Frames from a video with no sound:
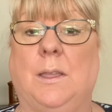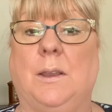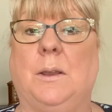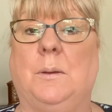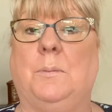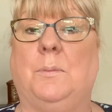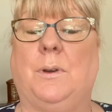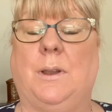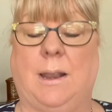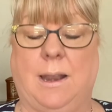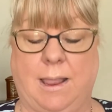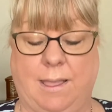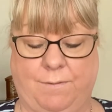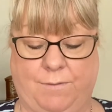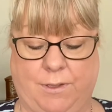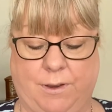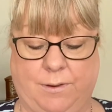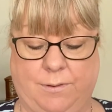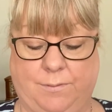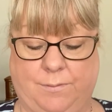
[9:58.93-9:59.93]
Number
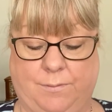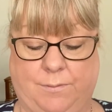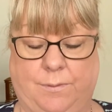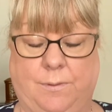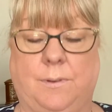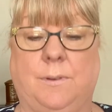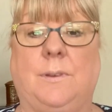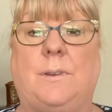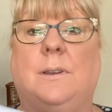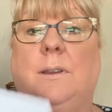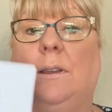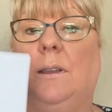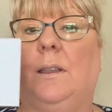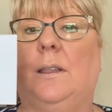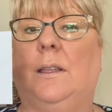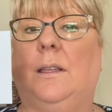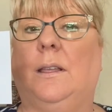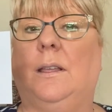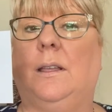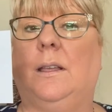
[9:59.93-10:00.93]
11,
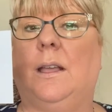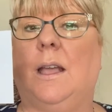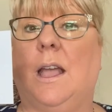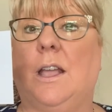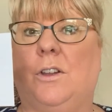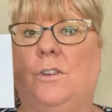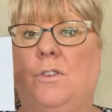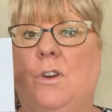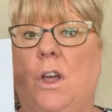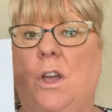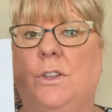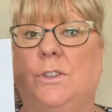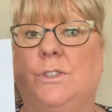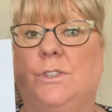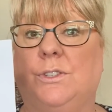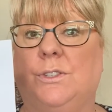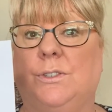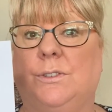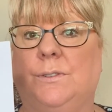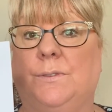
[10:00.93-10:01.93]
a
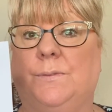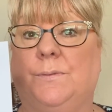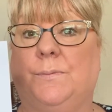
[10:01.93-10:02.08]
cross.